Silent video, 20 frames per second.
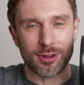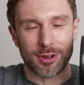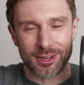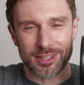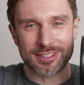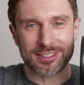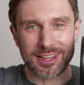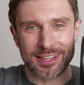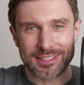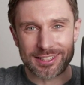So
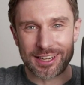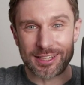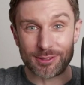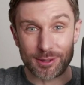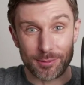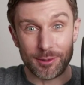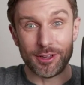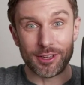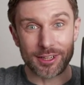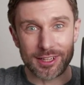I started saying
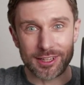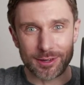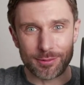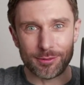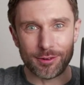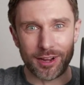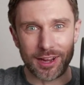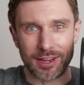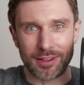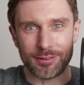to him, look, you know,
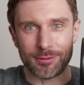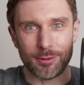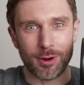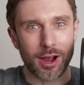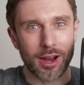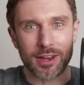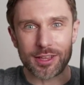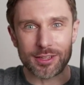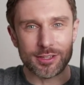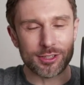Bryan,
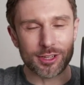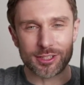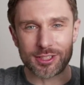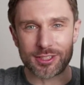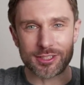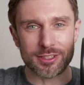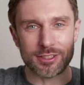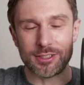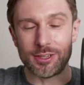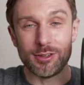why don't you
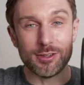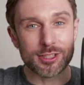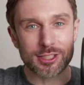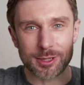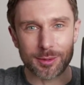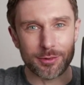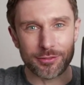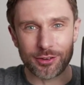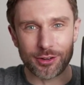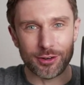just use
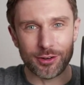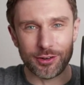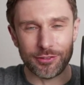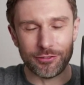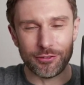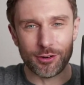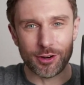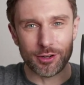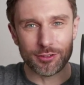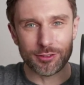some of your
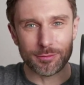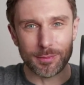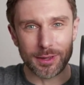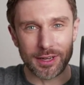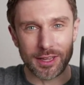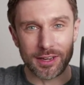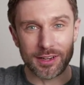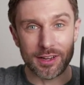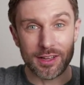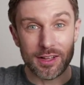four hundred
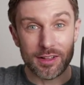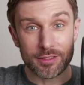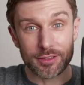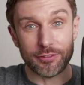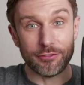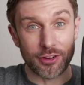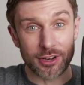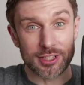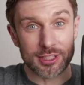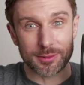million
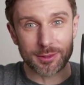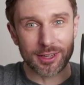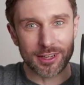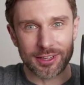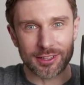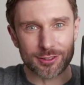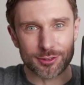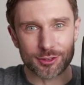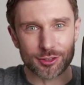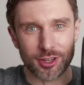to fund some
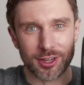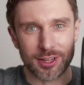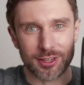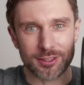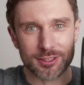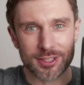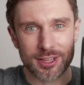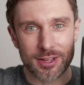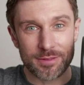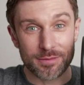clinical
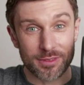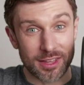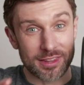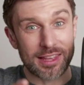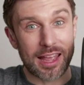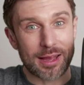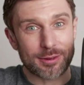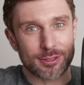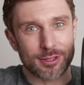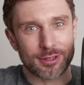trials?
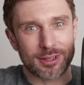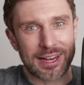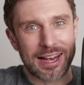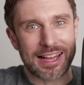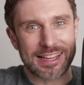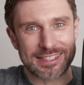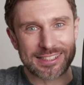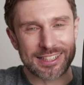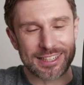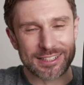And the absolute
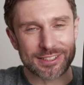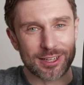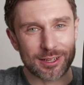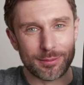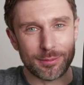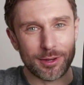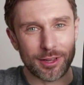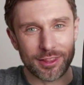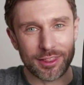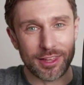classic
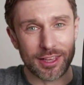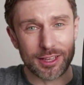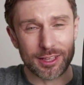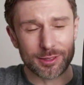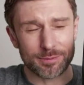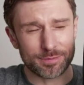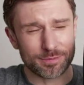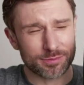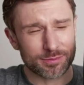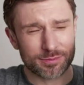example, I think,
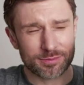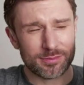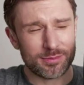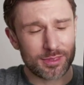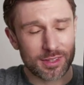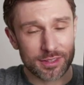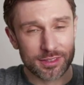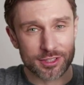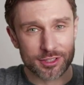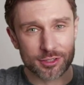
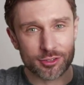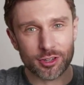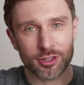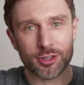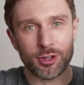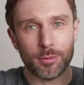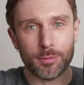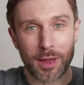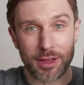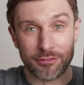there's a
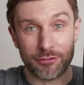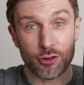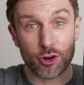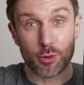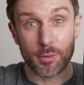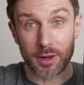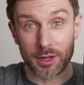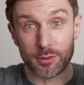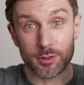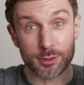drug called
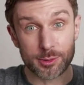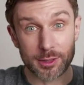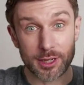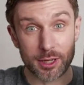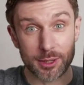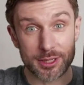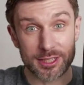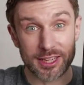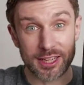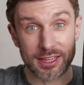metformin, which we
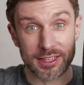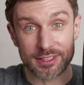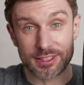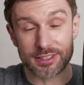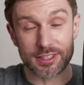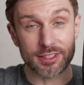know he takes.